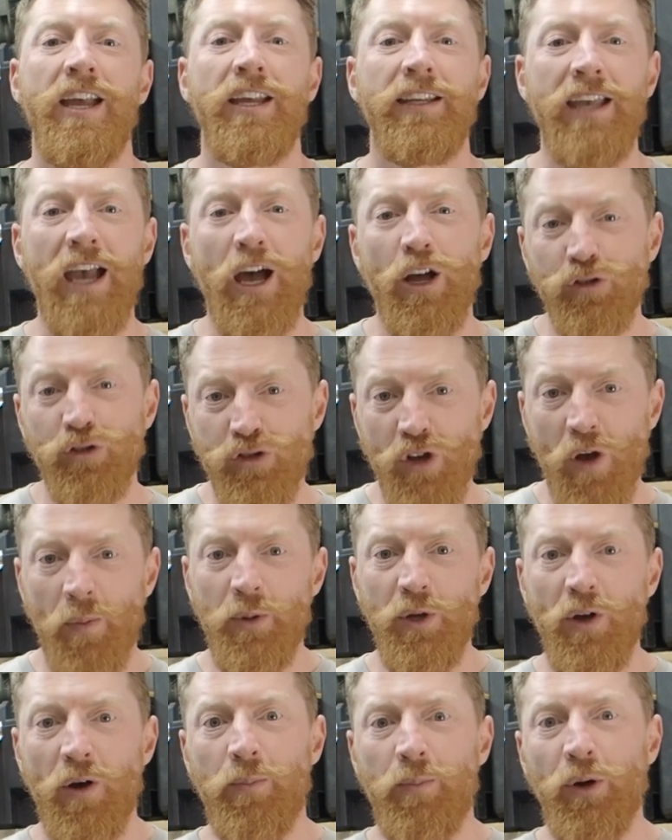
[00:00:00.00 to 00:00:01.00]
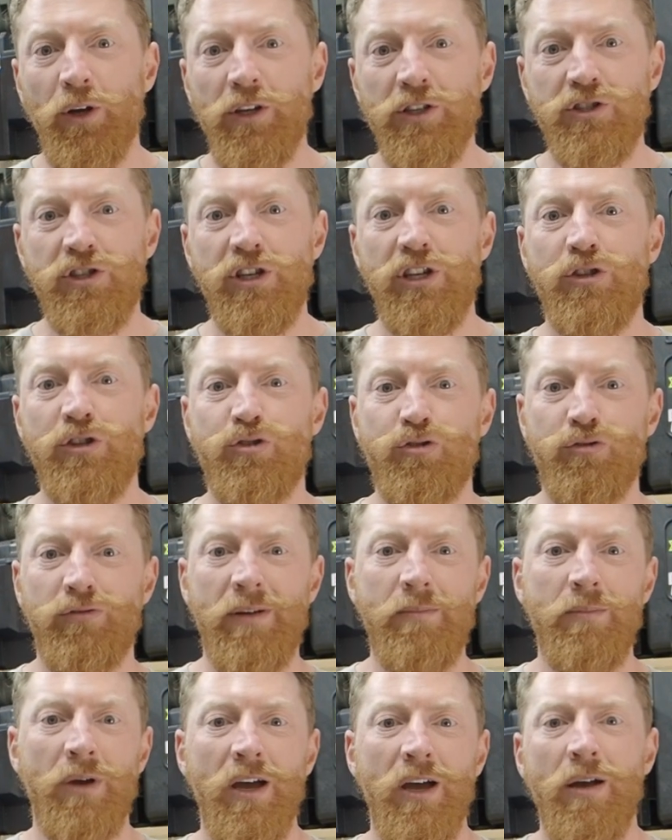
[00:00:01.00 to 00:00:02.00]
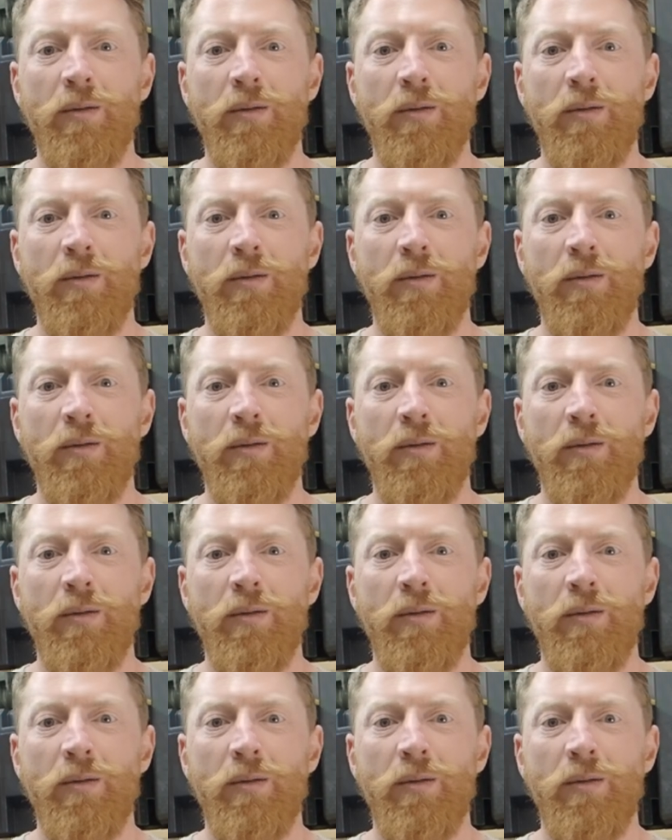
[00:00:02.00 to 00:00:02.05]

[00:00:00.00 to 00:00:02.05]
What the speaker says: get on top of your buoyancy and trim.